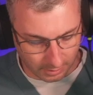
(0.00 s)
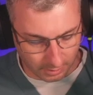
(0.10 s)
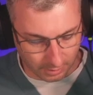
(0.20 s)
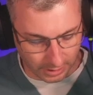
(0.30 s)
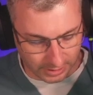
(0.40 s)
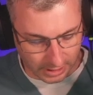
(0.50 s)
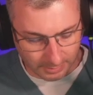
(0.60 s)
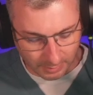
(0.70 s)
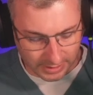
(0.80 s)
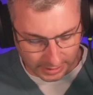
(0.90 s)
there's a
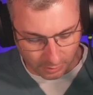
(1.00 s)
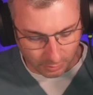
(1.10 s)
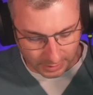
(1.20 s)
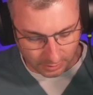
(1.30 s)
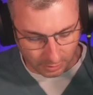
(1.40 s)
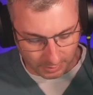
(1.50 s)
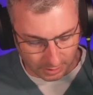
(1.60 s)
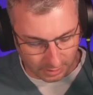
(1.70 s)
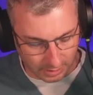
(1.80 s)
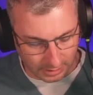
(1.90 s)
couple of ways that could be
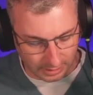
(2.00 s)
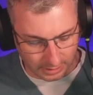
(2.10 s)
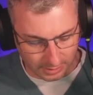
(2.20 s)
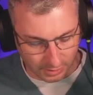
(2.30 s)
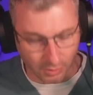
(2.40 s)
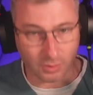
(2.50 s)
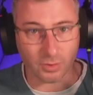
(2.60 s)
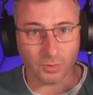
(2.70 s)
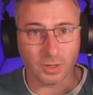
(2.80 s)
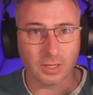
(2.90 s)
interpreted. And
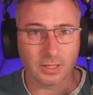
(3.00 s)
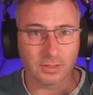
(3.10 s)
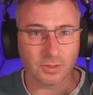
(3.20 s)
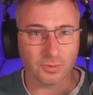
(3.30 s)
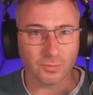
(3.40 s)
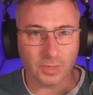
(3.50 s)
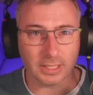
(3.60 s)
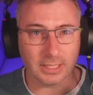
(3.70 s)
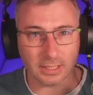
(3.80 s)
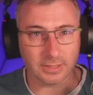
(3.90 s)
so to
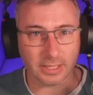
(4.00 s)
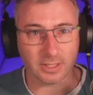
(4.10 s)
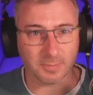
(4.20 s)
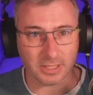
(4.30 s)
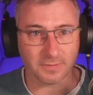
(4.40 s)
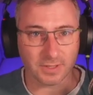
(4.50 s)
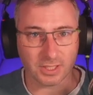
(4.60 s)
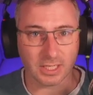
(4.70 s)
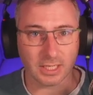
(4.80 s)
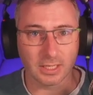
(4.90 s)
really nail down the
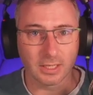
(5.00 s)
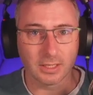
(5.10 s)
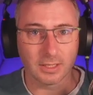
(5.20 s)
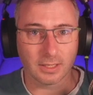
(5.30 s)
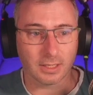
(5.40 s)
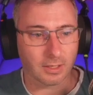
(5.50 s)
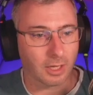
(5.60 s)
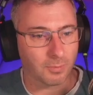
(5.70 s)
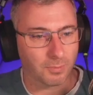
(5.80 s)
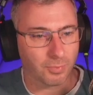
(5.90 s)
specificity,
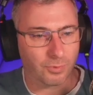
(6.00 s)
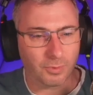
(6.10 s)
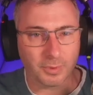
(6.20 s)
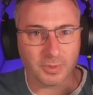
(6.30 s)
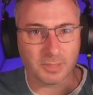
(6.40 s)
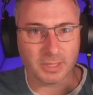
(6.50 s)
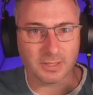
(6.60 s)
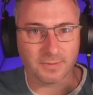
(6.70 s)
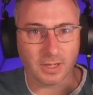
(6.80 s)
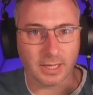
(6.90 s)
I probably would
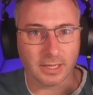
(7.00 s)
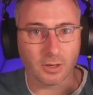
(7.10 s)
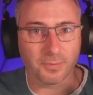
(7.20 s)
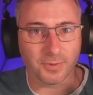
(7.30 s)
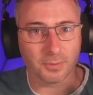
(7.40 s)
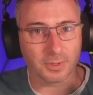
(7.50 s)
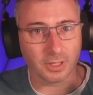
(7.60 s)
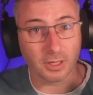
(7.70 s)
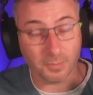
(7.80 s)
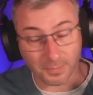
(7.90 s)
specify
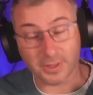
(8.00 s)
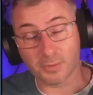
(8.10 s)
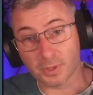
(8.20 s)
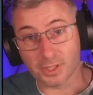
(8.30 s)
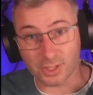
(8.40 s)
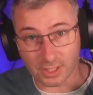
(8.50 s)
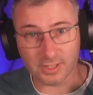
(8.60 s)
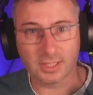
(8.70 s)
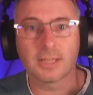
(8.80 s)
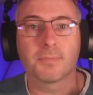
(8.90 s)

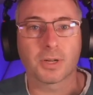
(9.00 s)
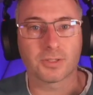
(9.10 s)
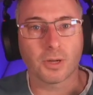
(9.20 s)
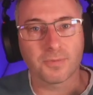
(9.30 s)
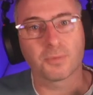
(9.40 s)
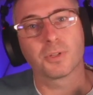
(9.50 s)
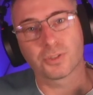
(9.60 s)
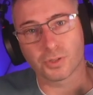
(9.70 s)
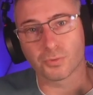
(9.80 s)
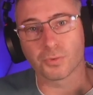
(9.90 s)
ophthalmologist, because
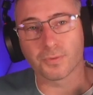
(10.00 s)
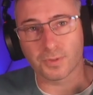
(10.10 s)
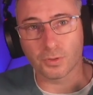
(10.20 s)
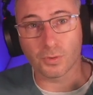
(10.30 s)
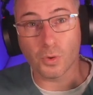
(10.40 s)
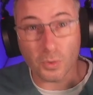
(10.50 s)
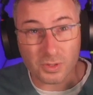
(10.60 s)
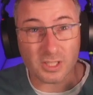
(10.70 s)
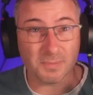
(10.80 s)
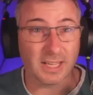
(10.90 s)
ophthalmological review could
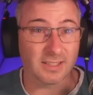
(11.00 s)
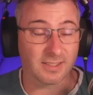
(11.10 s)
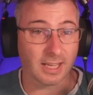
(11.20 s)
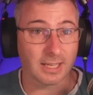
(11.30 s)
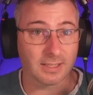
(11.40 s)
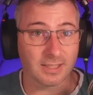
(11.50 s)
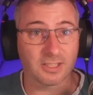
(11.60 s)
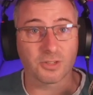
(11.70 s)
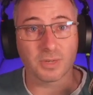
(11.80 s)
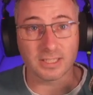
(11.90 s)
just mean, say,
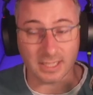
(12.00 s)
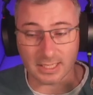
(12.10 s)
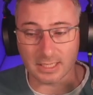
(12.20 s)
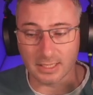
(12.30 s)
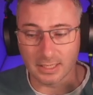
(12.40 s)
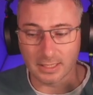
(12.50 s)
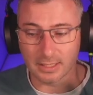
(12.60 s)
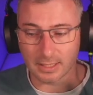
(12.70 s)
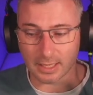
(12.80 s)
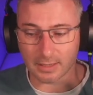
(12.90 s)
sent to ED
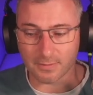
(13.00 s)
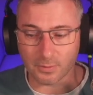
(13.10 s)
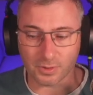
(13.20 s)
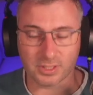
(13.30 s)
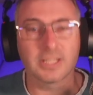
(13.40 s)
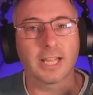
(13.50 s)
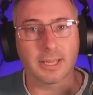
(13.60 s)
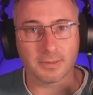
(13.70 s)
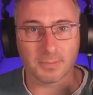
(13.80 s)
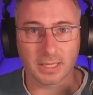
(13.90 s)
for a slit
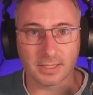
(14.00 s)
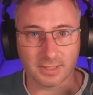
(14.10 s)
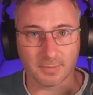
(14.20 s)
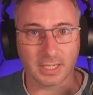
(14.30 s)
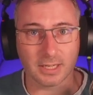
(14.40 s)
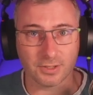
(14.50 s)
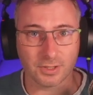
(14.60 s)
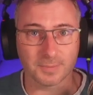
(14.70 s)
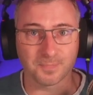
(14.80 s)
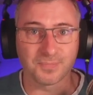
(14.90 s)
lamp examination,